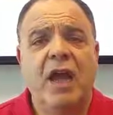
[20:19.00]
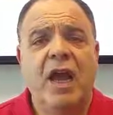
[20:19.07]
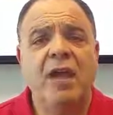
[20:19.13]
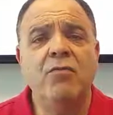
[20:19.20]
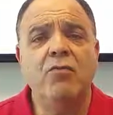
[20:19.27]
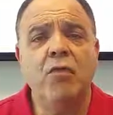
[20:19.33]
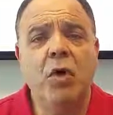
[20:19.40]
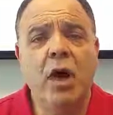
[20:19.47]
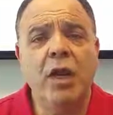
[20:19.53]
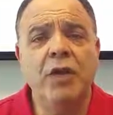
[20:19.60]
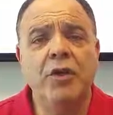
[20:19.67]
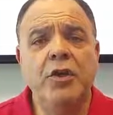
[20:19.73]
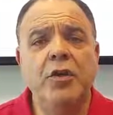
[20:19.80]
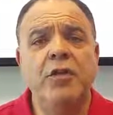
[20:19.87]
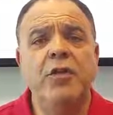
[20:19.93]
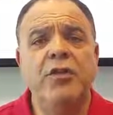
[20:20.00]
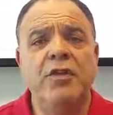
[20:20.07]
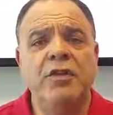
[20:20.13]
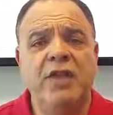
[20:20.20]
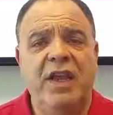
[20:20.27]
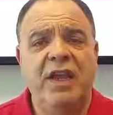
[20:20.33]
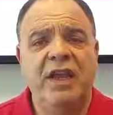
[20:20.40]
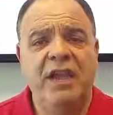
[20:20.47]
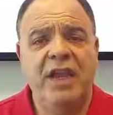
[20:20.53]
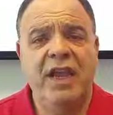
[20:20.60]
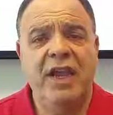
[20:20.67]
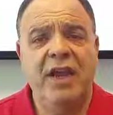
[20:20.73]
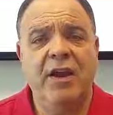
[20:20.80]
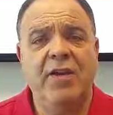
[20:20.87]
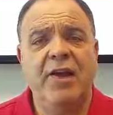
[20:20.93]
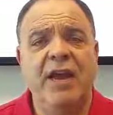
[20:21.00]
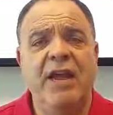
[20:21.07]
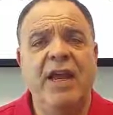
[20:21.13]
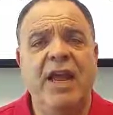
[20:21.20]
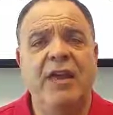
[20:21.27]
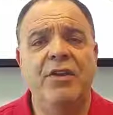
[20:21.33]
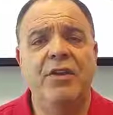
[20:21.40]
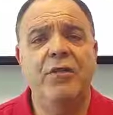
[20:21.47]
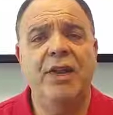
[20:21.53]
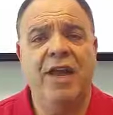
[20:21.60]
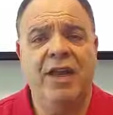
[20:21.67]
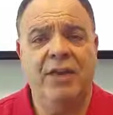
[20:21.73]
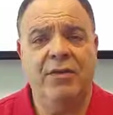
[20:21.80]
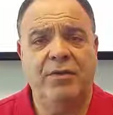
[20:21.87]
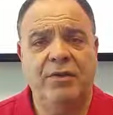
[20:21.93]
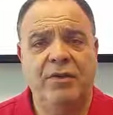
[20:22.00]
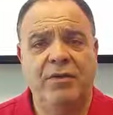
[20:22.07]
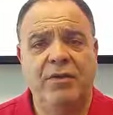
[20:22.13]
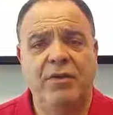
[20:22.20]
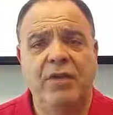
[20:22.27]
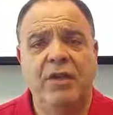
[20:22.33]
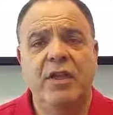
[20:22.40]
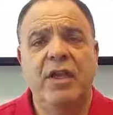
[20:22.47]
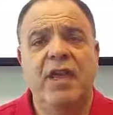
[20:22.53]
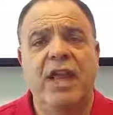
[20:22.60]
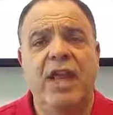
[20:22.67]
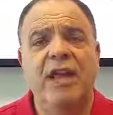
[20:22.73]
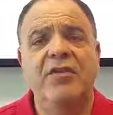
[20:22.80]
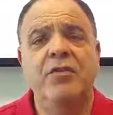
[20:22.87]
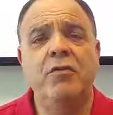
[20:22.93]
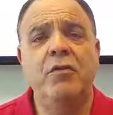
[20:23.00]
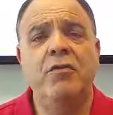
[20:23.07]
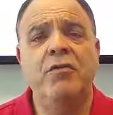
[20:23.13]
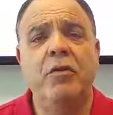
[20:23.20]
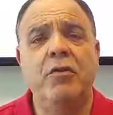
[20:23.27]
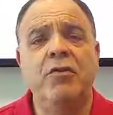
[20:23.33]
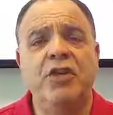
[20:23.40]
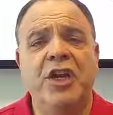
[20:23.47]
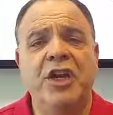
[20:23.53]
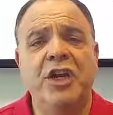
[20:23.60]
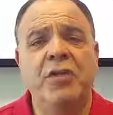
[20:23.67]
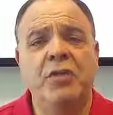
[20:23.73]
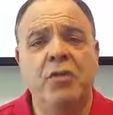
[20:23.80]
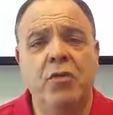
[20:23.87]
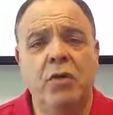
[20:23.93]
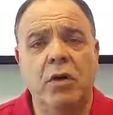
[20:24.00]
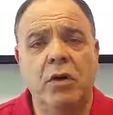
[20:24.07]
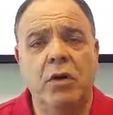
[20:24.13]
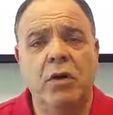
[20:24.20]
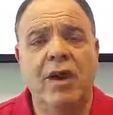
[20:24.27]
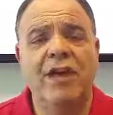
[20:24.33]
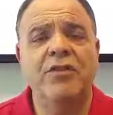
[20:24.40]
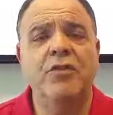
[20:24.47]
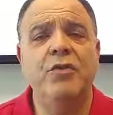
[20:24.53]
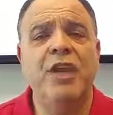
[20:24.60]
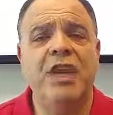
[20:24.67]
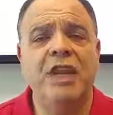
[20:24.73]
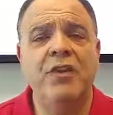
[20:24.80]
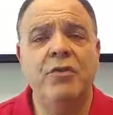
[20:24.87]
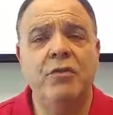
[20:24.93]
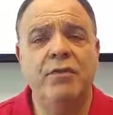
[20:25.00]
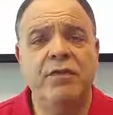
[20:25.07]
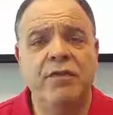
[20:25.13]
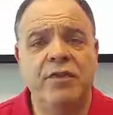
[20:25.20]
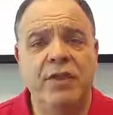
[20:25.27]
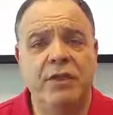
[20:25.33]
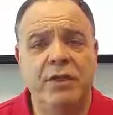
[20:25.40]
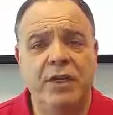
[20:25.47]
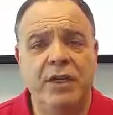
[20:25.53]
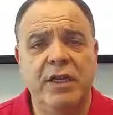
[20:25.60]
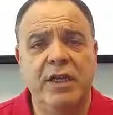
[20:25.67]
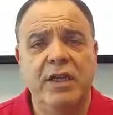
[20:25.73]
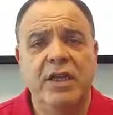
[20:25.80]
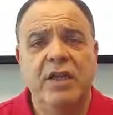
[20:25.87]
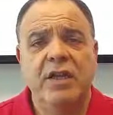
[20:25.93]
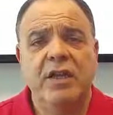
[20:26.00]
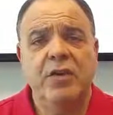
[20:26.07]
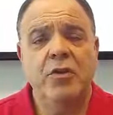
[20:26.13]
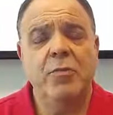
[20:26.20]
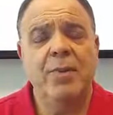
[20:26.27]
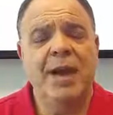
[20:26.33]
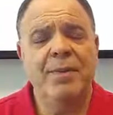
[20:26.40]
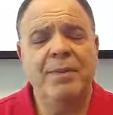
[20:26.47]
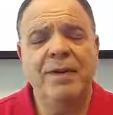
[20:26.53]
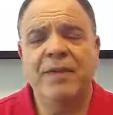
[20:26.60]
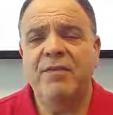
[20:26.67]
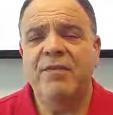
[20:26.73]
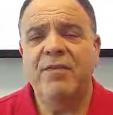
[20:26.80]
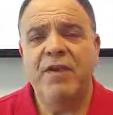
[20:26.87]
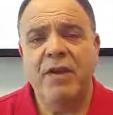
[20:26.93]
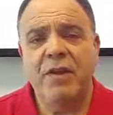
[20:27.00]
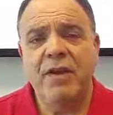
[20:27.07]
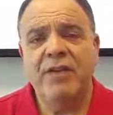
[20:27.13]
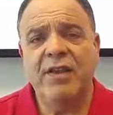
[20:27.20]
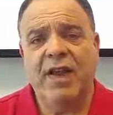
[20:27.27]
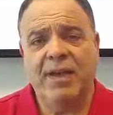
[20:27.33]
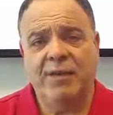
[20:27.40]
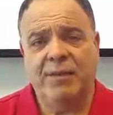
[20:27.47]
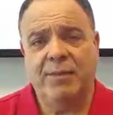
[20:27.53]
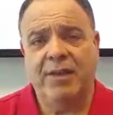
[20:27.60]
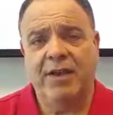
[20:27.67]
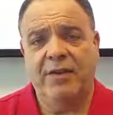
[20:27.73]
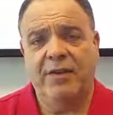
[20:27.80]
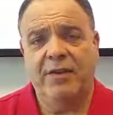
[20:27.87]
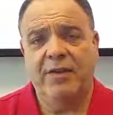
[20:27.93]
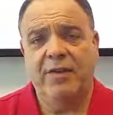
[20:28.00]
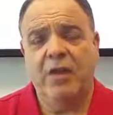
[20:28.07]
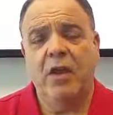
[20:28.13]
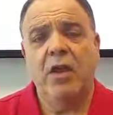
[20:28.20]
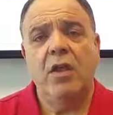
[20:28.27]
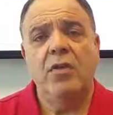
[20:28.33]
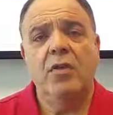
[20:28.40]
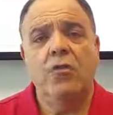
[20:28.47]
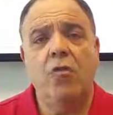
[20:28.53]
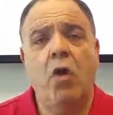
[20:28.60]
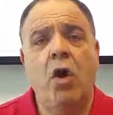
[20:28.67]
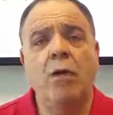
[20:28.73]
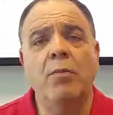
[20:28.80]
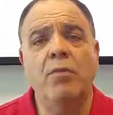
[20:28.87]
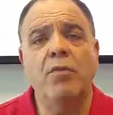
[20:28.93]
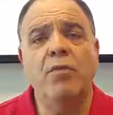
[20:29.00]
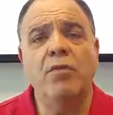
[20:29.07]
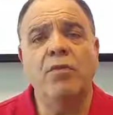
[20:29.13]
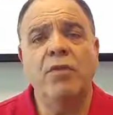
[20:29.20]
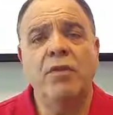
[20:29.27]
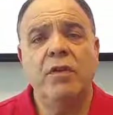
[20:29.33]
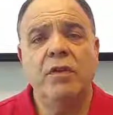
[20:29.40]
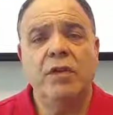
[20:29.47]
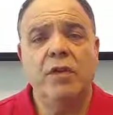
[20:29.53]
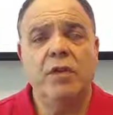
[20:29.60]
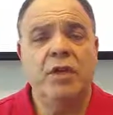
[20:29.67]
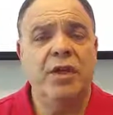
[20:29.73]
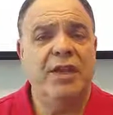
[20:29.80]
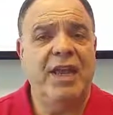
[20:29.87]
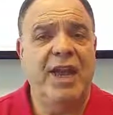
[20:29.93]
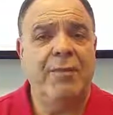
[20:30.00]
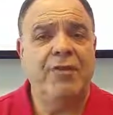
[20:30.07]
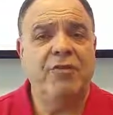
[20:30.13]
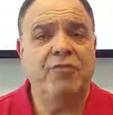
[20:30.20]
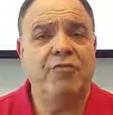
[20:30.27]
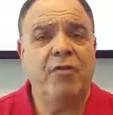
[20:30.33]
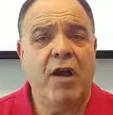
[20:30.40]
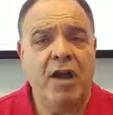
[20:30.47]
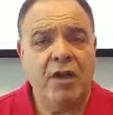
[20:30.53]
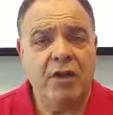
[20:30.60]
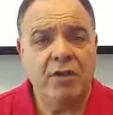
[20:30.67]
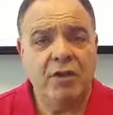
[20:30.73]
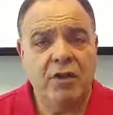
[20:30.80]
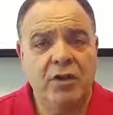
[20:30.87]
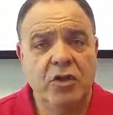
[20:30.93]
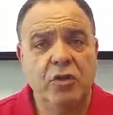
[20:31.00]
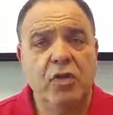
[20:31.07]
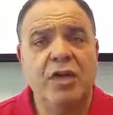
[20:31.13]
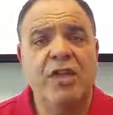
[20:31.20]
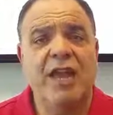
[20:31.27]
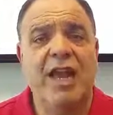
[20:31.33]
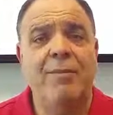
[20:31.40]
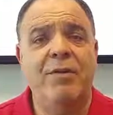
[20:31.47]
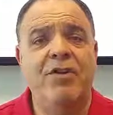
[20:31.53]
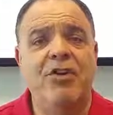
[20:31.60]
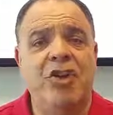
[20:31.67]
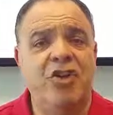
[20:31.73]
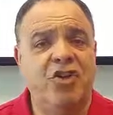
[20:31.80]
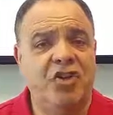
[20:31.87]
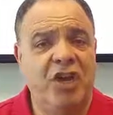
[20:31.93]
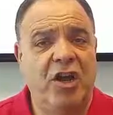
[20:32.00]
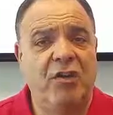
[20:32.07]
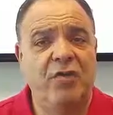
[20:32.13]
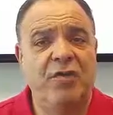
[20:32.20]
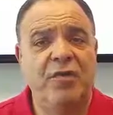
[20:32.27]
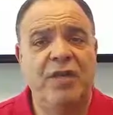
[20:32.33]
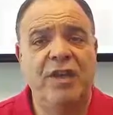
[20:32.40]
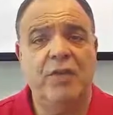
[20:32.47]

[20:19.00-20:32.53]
I want you to take care in how you handle this. As you approach any door or as you get into a facility, you might be in very tight spaces. The wrong move, you could damage product, you could damage a shelf,